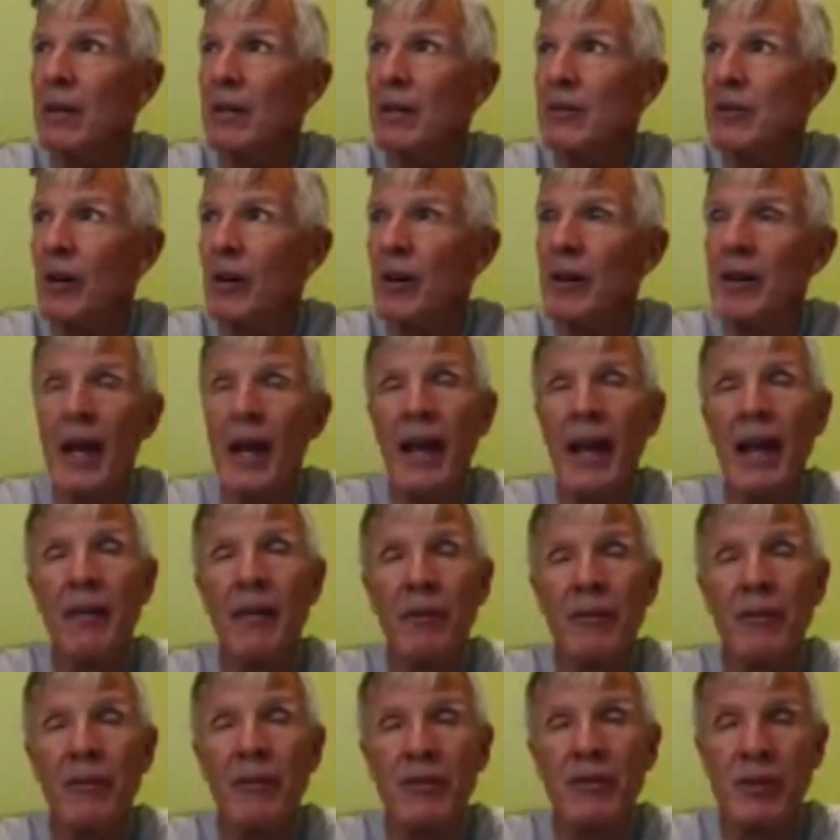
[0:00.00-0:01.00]
Is there a
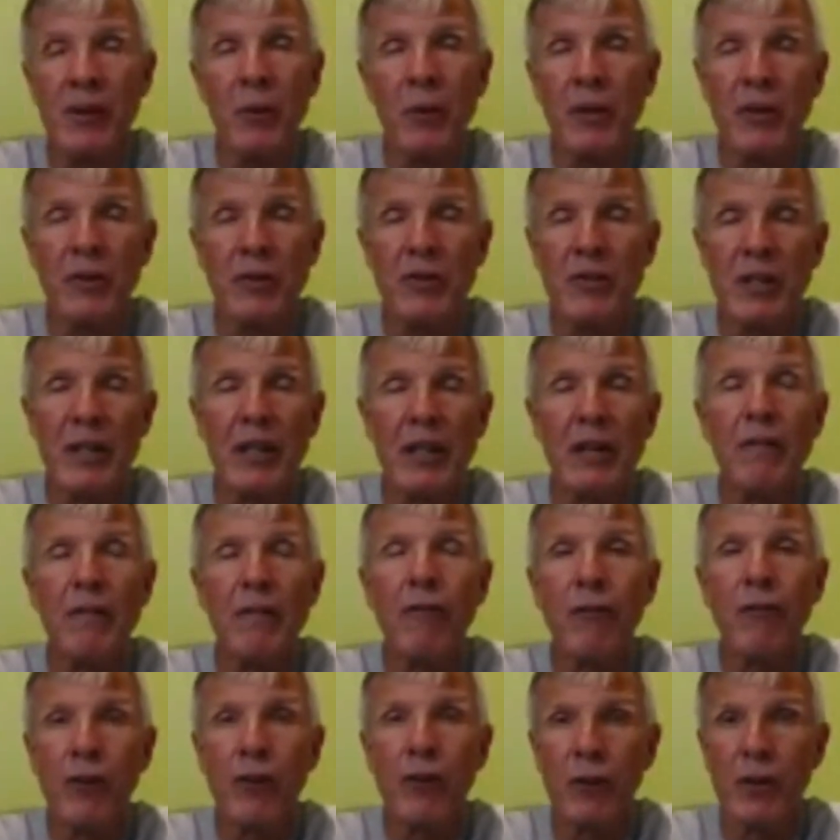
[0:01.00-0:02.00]
name of someone who's
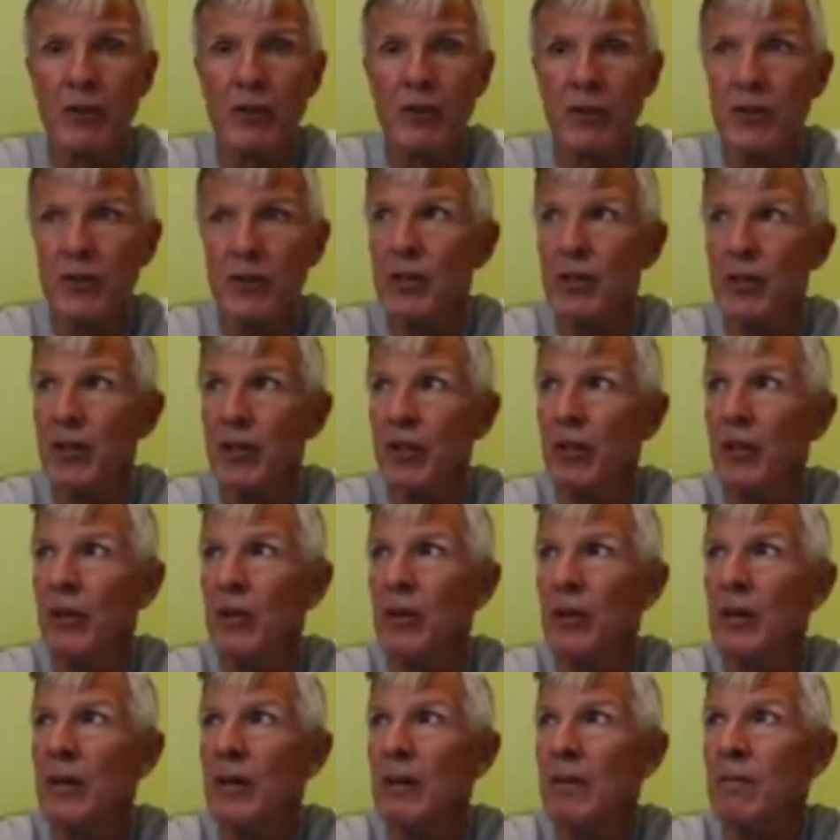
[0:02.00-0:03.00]
influenced
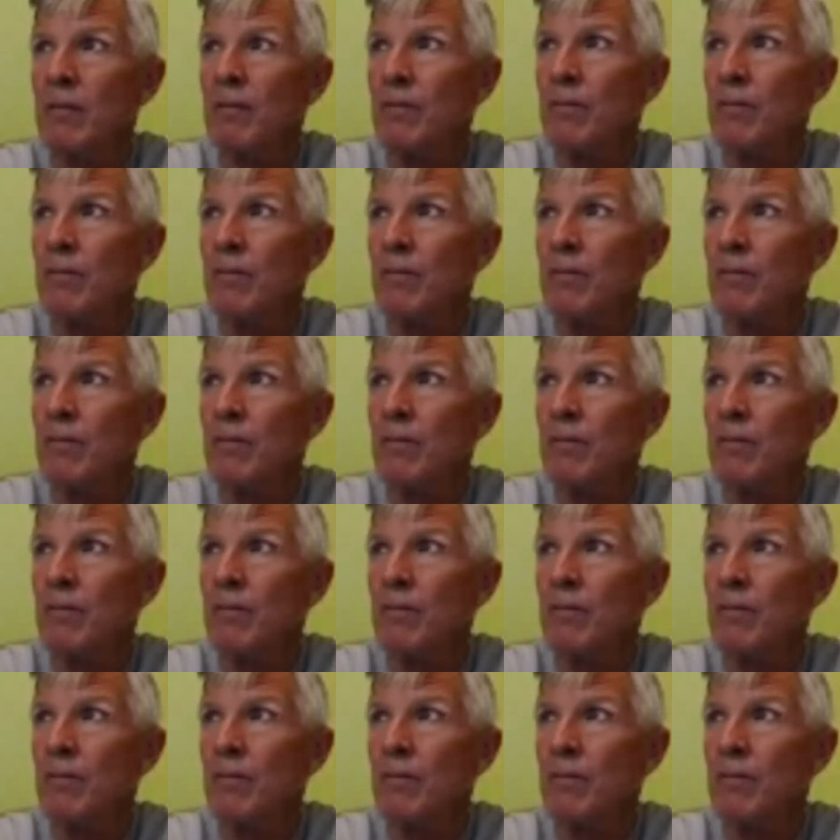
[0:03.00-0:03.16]
you,